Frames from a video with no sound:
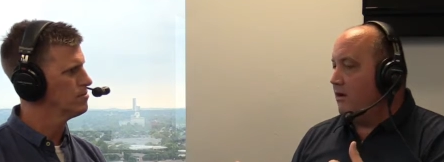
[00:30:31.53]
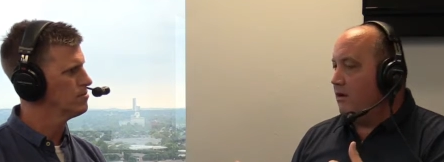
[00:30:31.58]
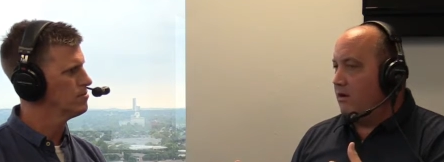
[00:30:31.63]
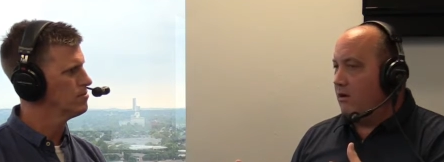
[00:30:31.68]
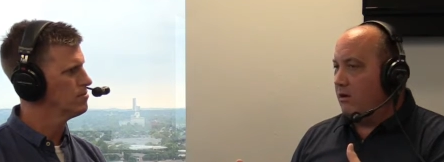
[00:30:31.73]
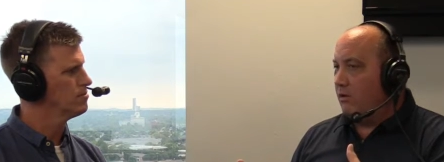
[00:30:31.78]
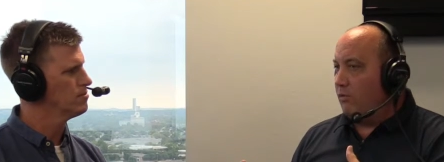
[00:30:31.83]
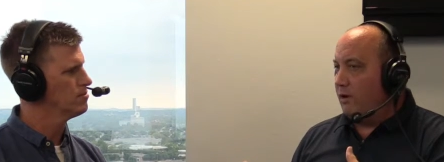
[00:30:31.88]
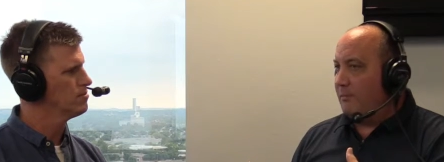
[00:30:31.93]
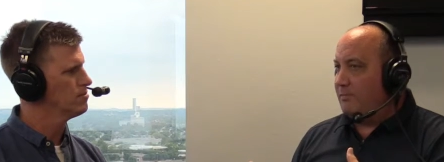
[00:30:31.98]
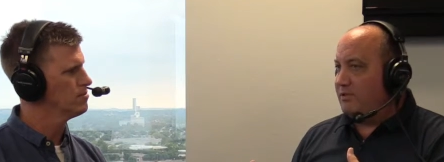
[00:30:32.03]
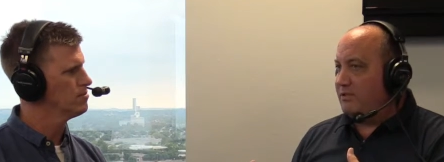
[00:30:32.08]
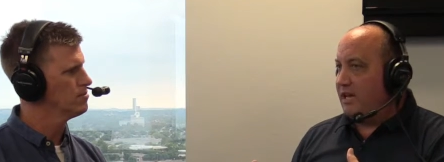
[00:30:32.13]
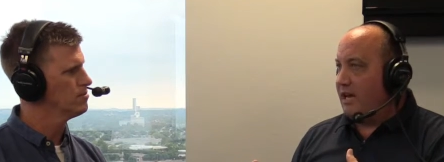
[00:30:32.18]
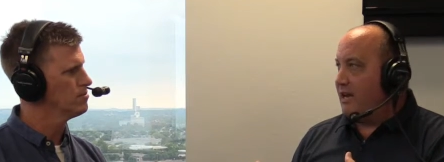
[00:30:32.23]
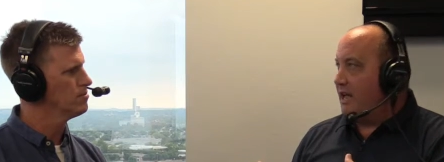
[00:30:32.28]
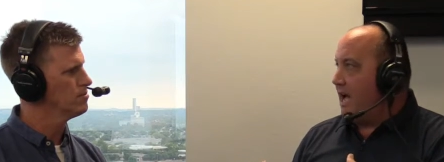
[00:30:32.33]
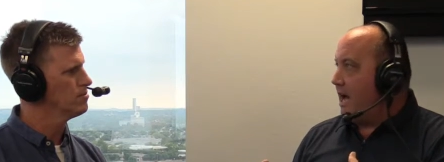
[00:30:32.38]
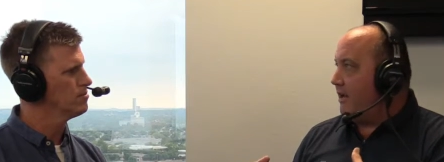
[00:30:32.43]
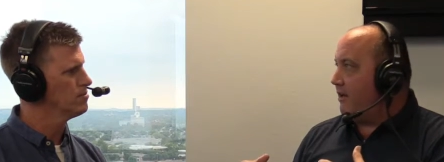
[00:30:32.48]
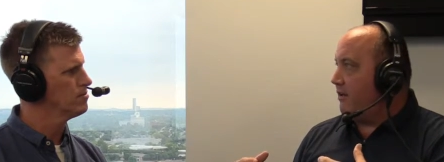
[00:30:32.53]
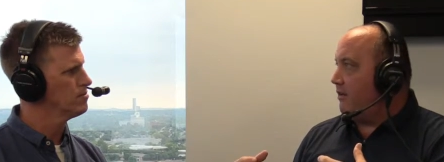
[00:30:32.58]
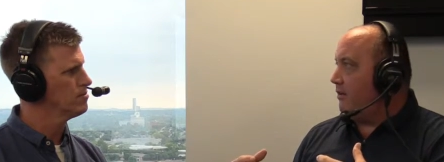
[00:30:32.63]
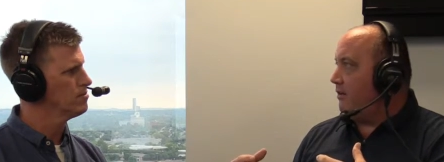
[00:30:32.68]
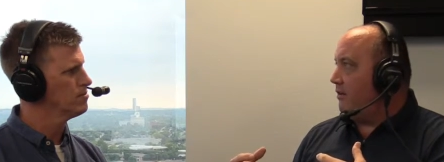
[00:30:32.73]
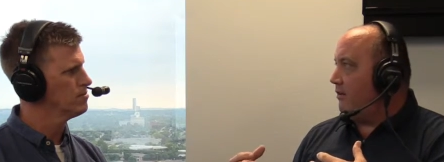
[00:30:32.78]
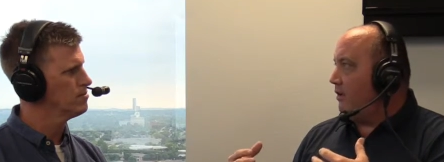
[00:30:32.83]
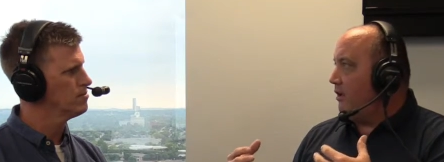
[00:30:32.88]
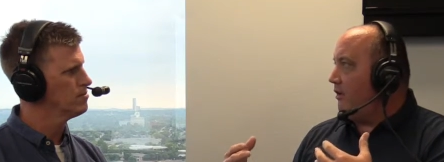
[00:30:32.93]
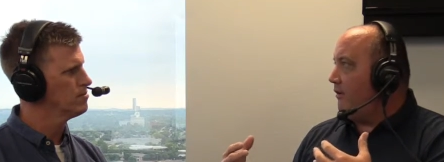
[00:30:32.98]
Speaker 1: Her website, How to
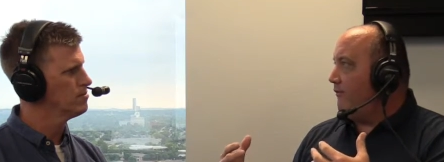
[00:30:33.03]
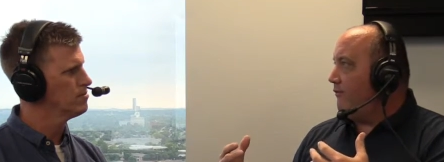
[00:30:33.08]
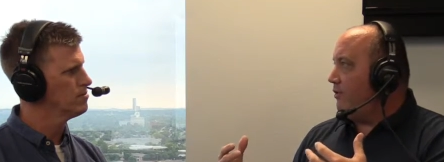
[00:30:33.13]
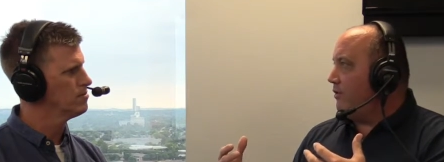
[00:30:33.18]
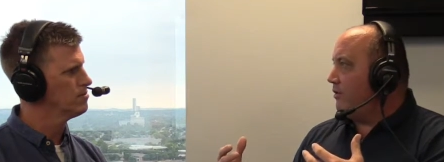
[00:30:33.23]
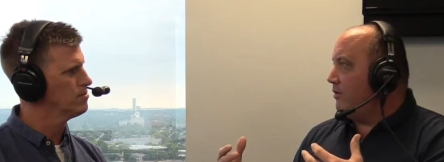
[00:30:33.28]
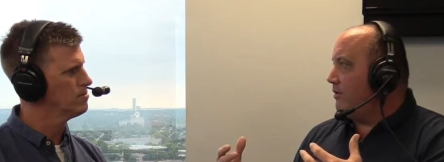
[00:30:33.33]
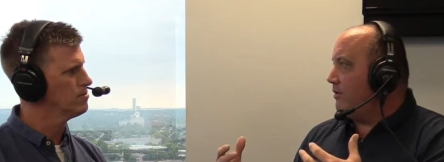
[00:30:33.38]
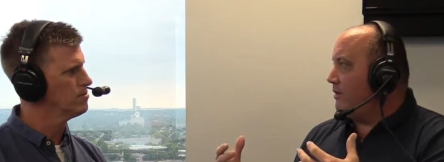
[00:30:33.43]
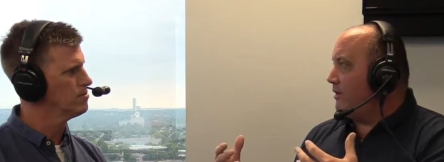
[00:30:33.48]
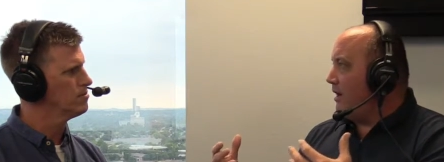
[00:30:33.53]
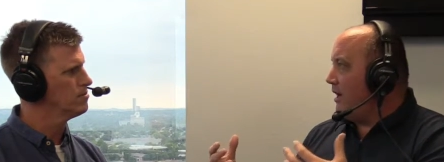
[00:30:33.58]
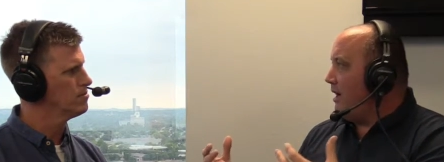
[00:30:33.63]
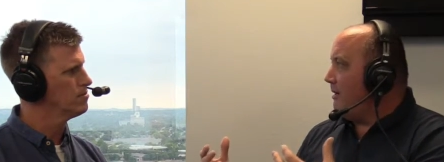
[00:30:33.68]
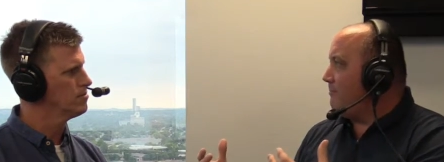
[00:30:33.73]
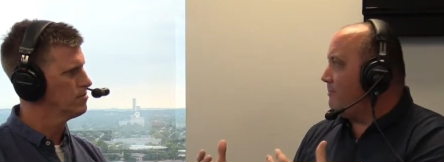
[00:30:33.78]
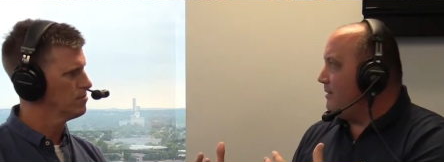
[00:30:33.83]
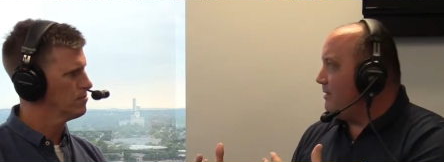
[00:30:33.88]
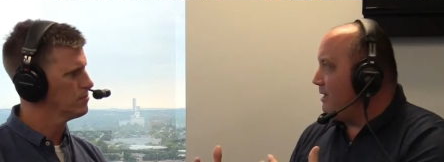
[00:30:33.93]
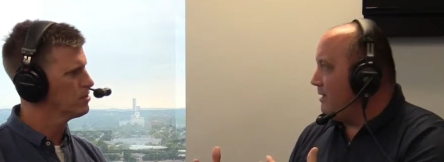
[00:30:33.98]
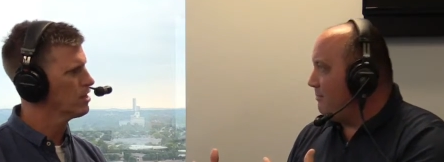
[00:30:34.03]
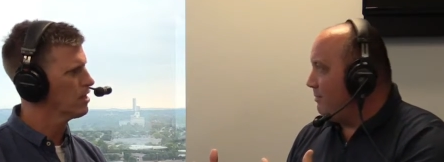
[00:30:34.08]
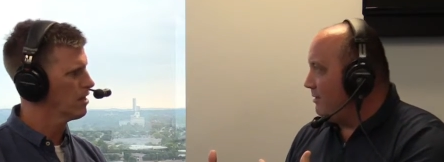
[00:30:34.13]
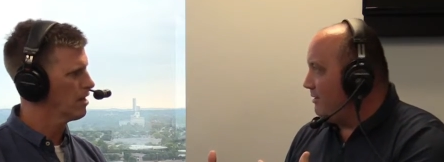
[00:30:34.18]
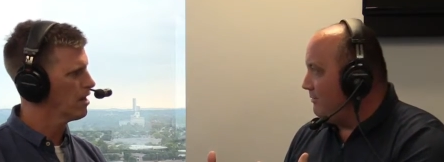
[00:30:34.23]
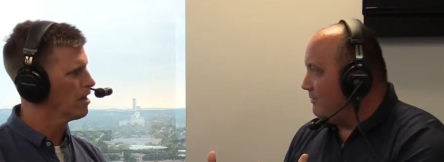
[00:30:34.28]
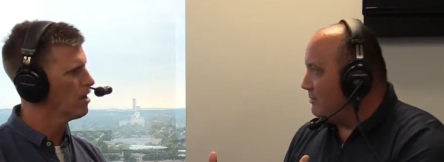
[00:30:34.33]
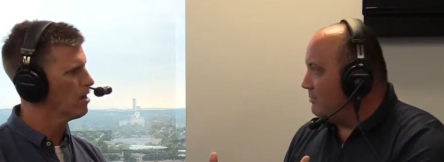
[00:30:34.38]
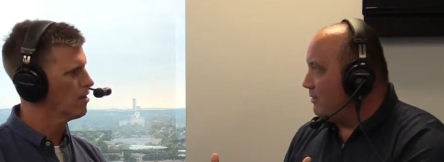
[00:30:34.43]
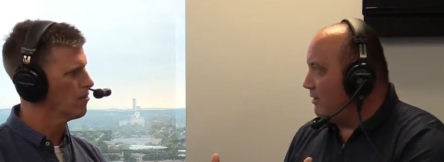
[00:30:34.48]
Love Your Cop, I yeah,
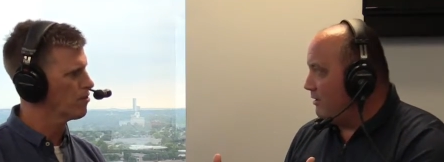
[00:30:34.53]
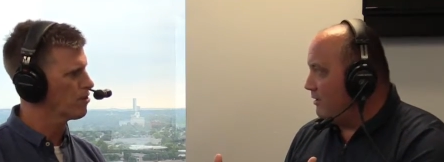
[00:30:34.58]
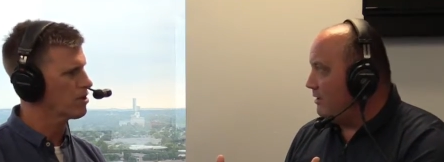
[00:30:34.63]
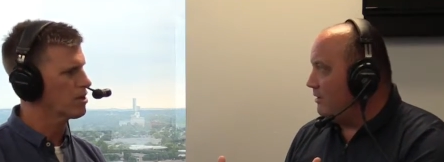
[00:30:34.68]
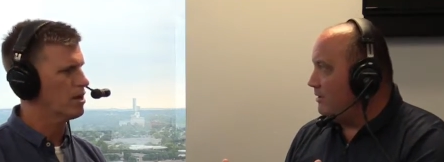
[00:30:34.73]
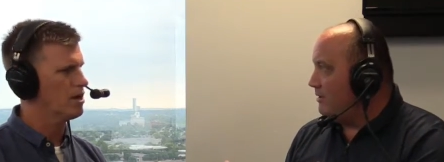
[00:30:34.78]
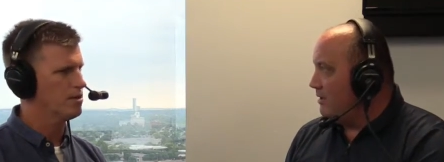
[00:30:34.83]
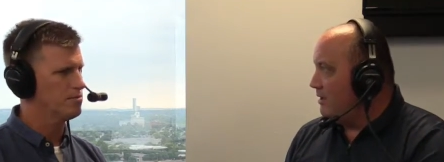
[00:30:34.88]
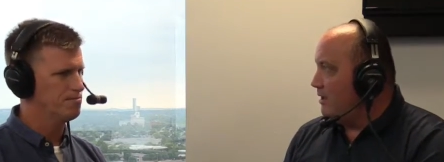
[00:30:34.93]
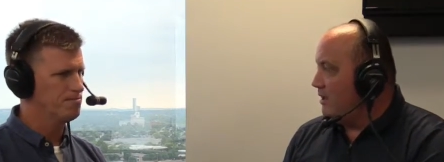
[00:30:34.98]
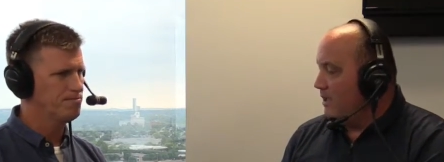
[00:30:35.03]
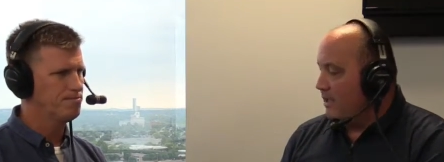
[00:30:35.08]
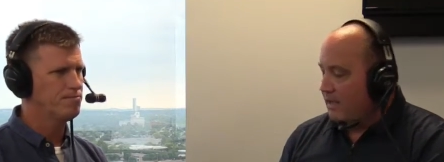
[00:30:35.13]
believe. How to Love Your is, Cop.